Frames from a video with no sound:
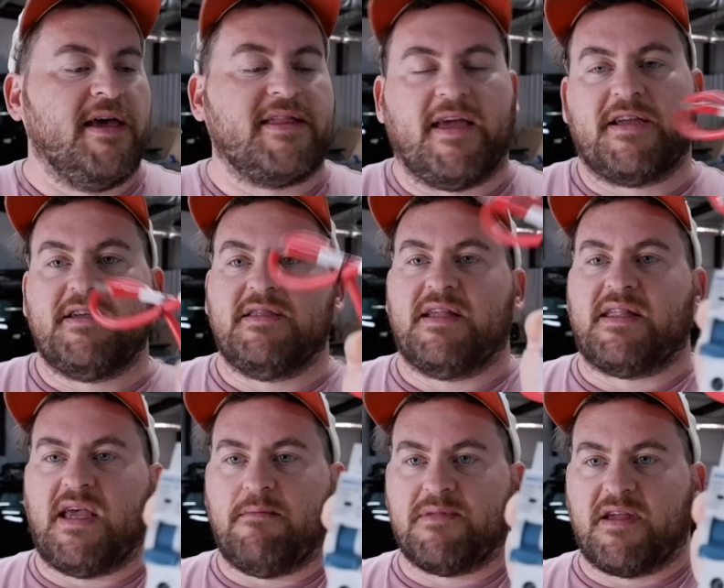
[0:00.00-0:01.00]
It's actually the
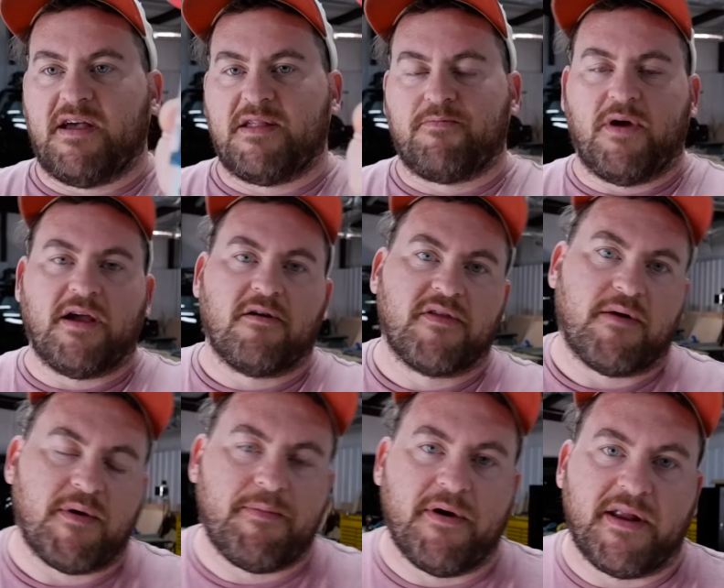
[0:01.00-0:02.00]
same size breaker that
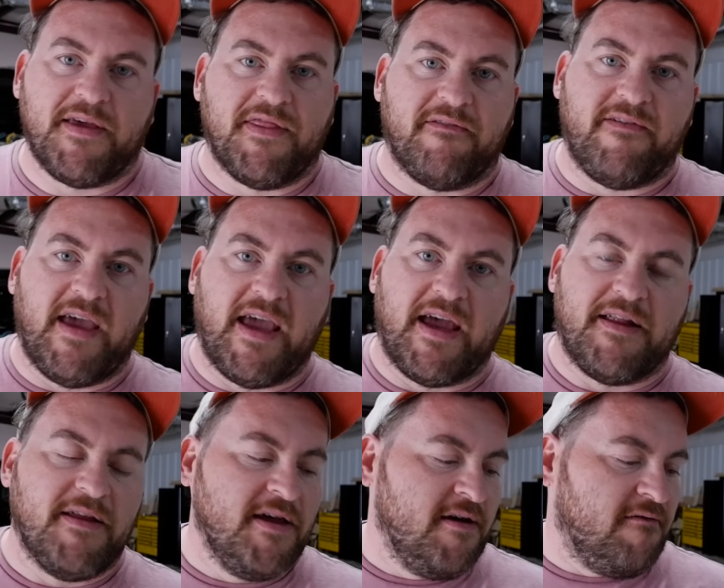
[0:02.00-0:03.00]
we put in the
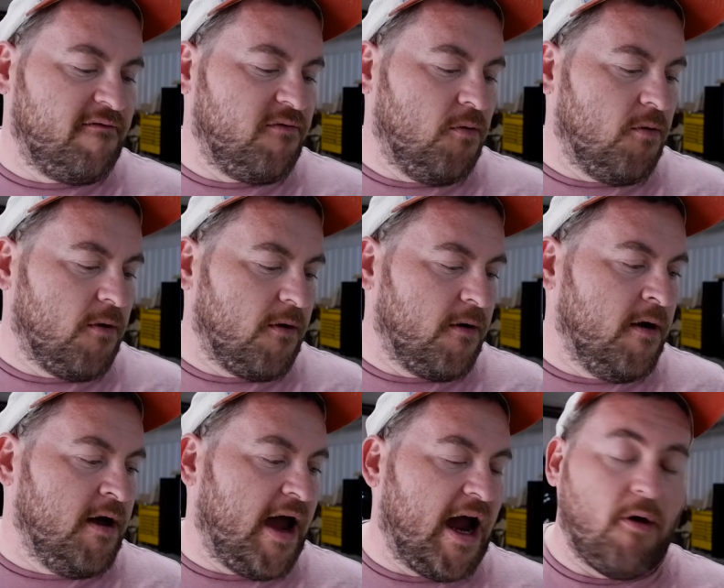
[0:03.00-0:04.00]
van for
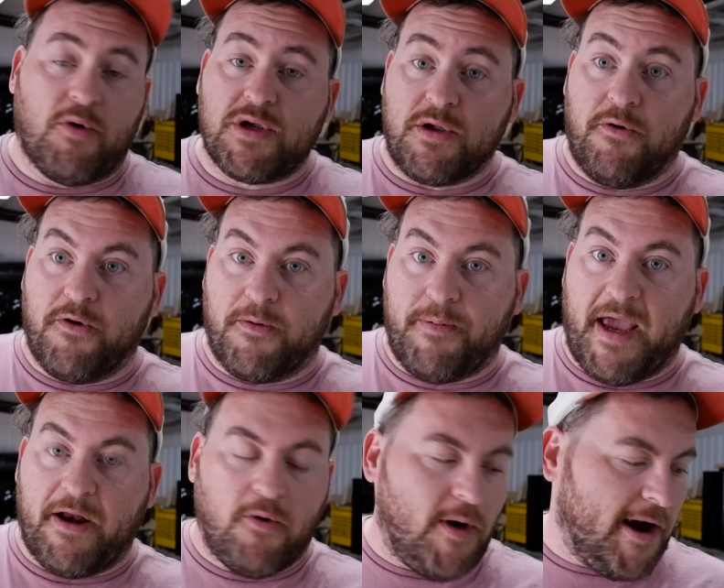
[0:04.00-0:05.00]
our solar
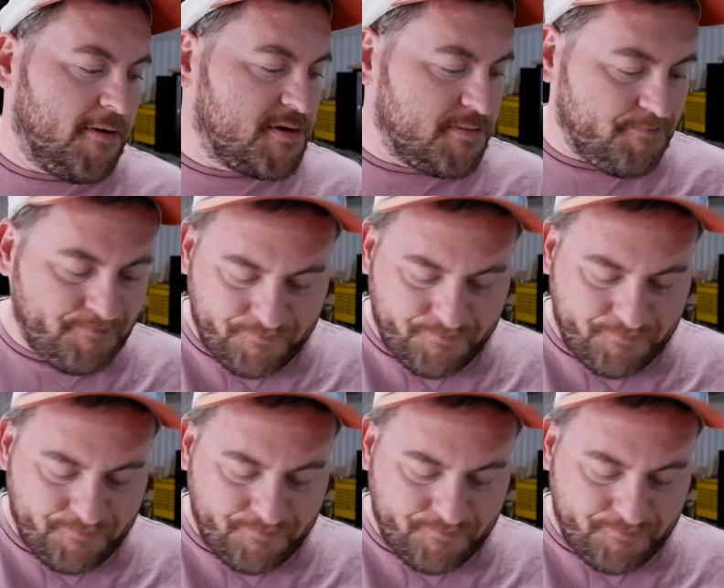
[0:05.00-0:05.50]
panel wires.